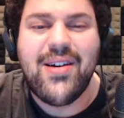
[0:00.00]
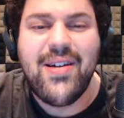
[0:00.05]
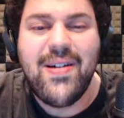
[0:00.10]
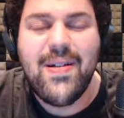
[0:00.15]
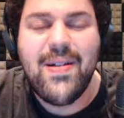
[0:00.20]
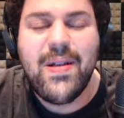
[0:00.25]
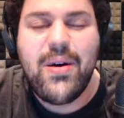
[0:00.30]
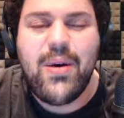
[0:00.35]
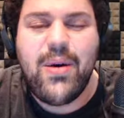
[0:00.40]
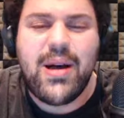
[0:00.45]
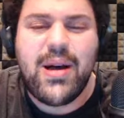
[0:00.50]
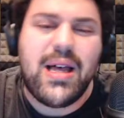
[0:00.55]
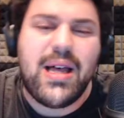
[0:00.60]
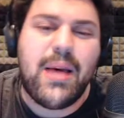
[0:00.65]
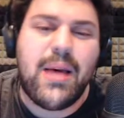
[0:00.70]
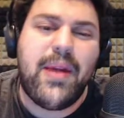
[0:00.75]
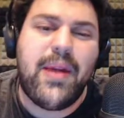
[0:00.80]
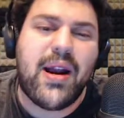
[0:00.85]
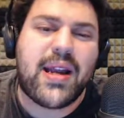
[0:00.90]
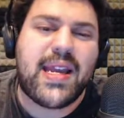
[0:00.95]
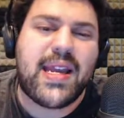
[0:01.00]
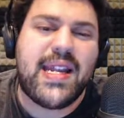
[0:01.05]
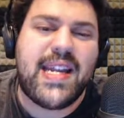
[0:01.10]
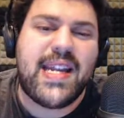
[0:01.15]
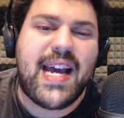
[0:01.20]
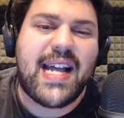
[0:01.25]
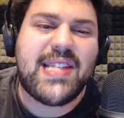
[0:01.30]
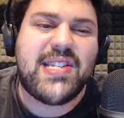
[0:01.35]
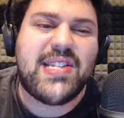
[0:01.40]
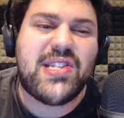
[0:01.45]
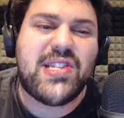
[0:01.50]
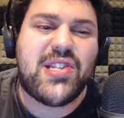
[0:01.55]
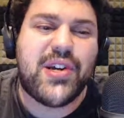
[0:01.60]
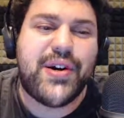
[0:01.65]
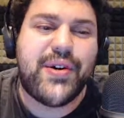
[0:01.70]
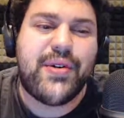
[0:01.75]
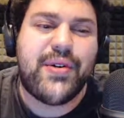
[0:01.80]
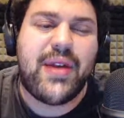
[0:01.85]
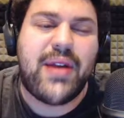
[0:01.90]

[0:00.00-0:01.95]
well, American Dad's its own.